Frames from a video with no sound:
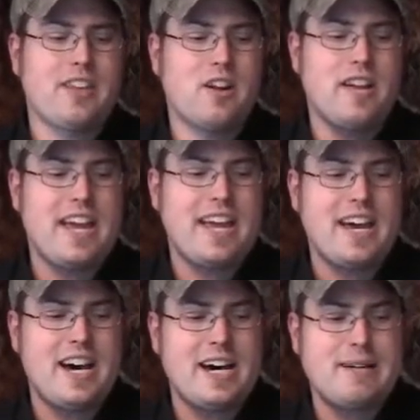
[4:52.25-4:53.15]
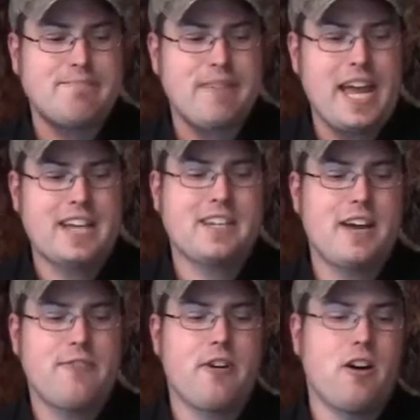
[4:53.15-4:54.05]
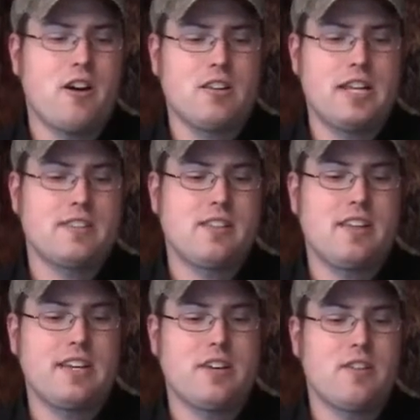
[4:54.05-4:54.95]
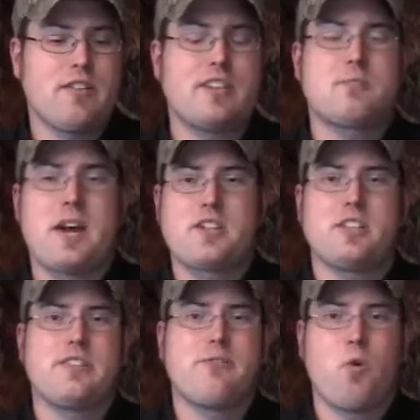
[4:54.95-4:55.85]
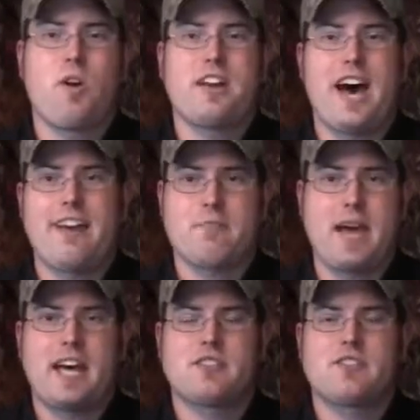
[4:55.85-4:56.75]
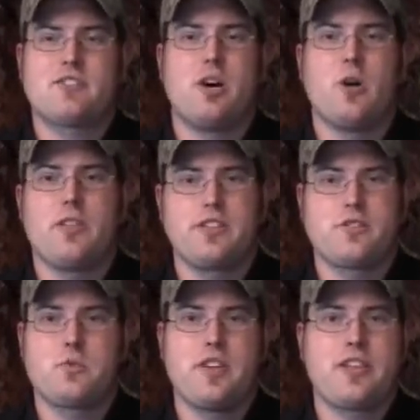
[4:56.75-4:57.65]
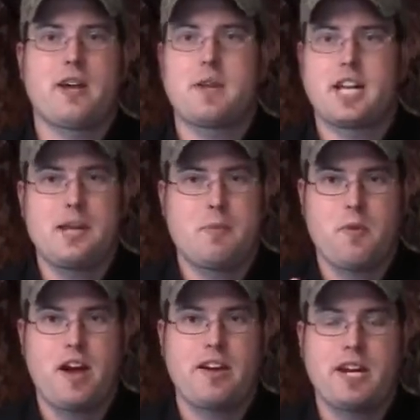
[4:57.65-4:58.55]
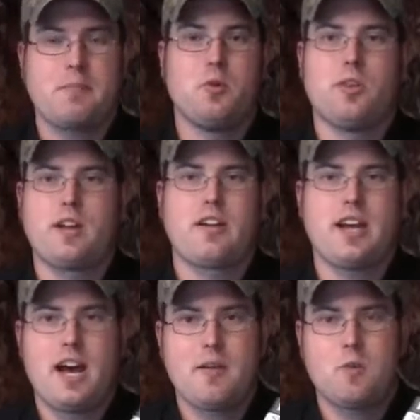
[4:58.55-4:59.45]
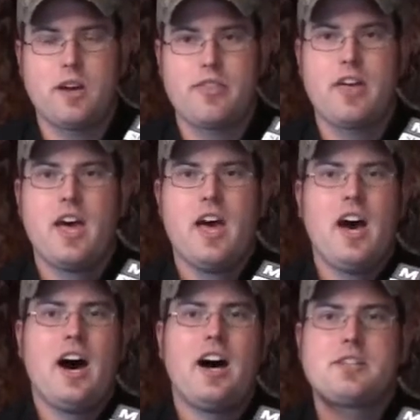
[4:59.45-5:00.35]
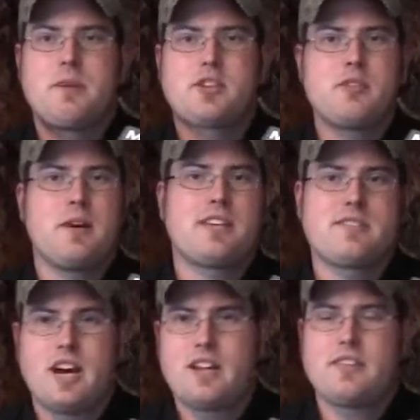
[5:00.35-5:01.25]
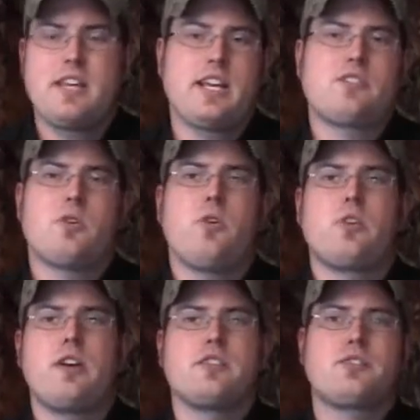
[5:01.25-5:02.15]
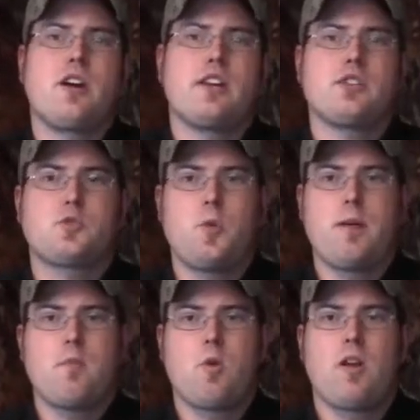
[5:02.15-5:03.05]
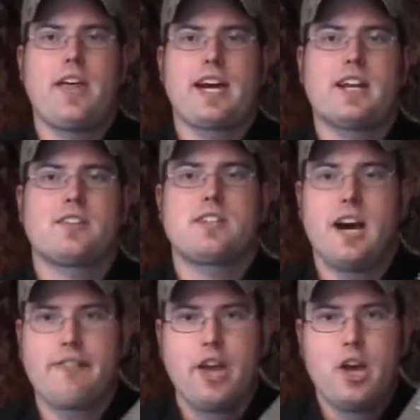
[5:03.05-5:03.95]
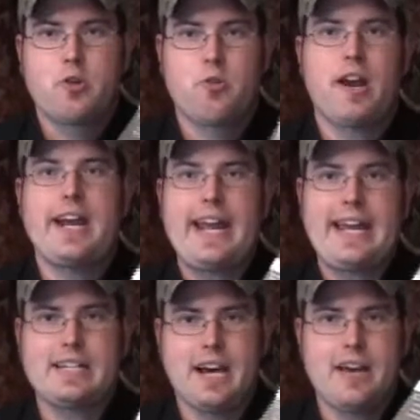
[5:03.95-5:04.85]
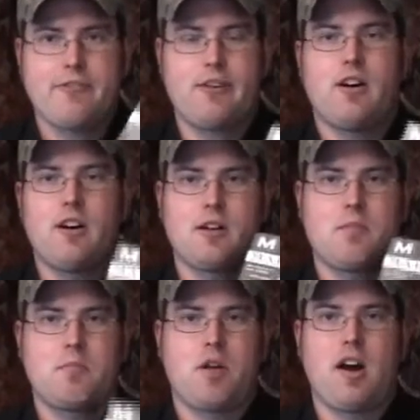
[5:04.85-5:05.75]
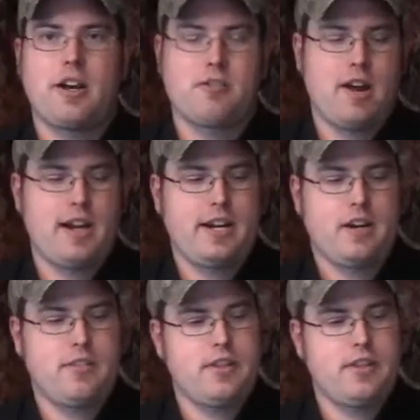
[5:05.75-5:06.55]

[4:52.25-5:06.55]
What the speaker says: They're a anti-fog lens cleaner, especially for dive masks. So this is one thing I'm going to keep around any pool area I'm with, especially my son as he gets older and is starting to swim more and that kind of stuff. Great anti-fog product right here.